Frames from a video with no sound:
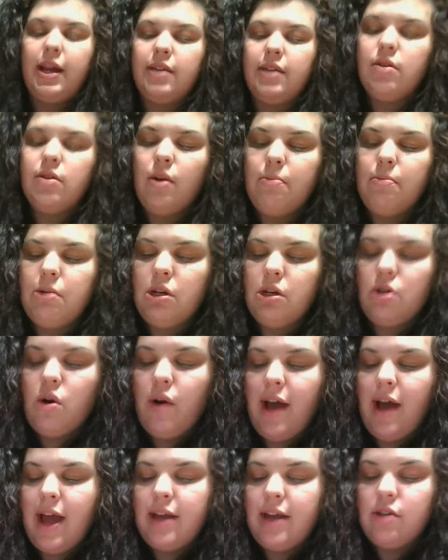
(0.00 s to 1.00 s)
So I'm going to go
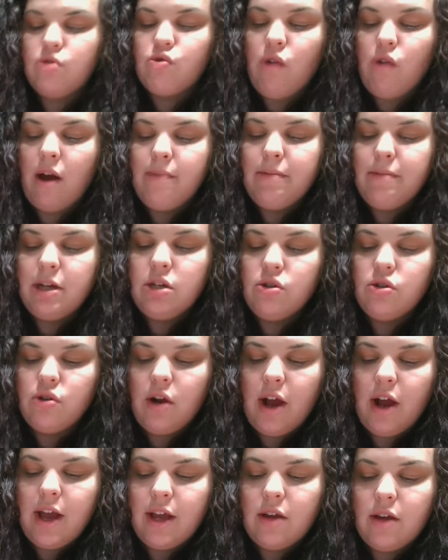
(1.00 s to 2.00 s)
ahead and draw my
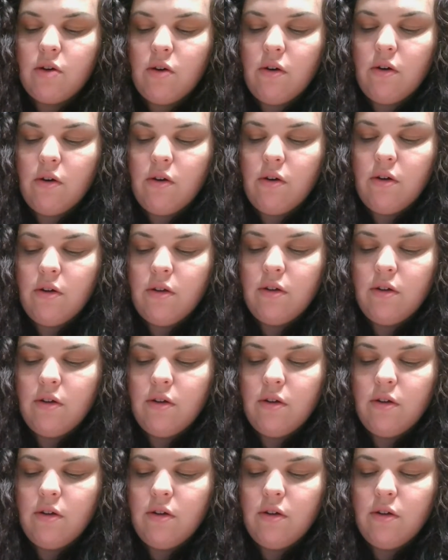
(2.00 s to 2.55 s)
triangle.